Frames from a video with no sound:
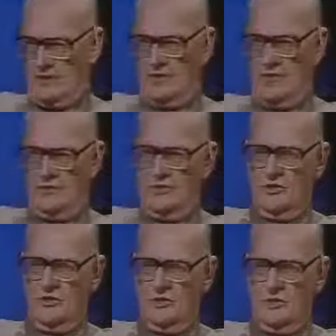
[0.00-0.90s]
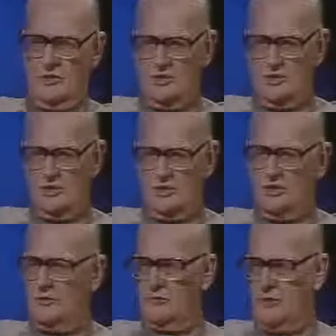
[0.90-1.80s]
science fiction is because it
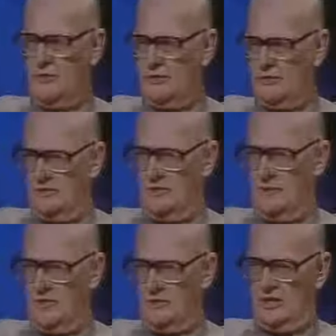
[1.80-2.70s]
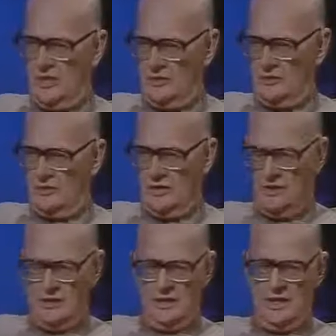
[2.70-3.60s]
does free the imagination
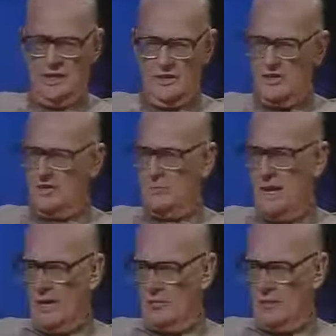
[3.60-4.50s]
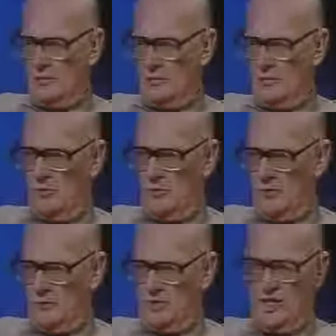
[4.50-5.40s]
and does inspire people to
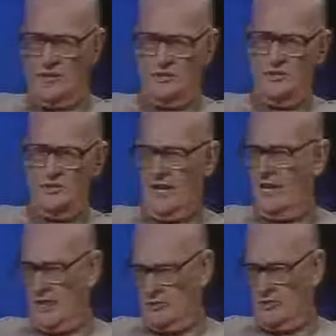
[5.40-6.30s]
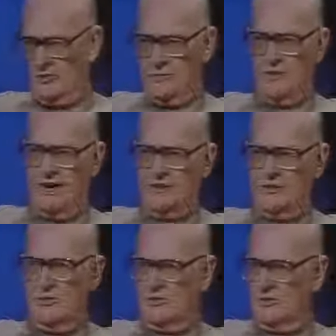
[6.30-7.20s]
become scientists and astronauts. Many
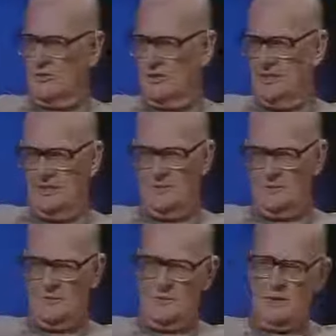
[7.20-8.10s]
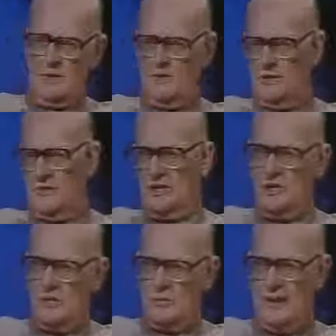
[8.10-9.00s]
astronauts have made me feel a very
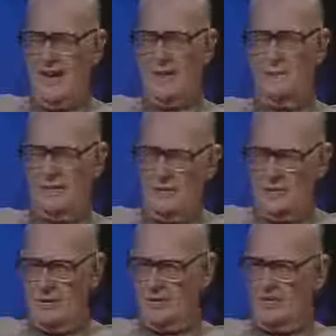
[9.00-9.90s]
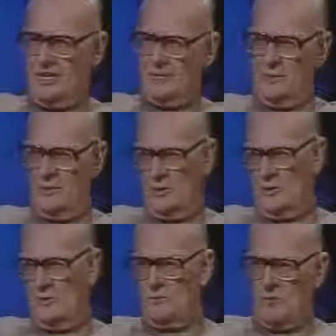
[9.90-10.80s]
old man by coming up and saying to me, you
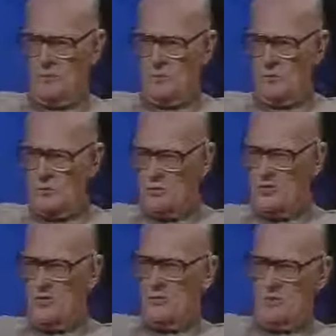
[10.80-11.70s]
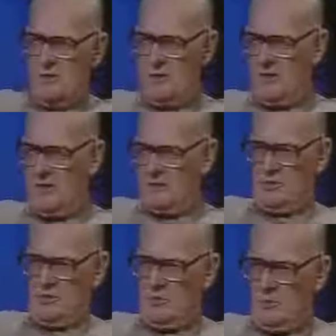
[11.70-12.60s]
know, your books turned me on when I was
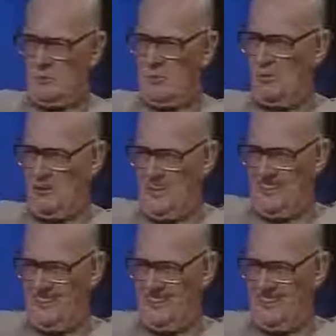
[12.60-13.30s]
a small boy.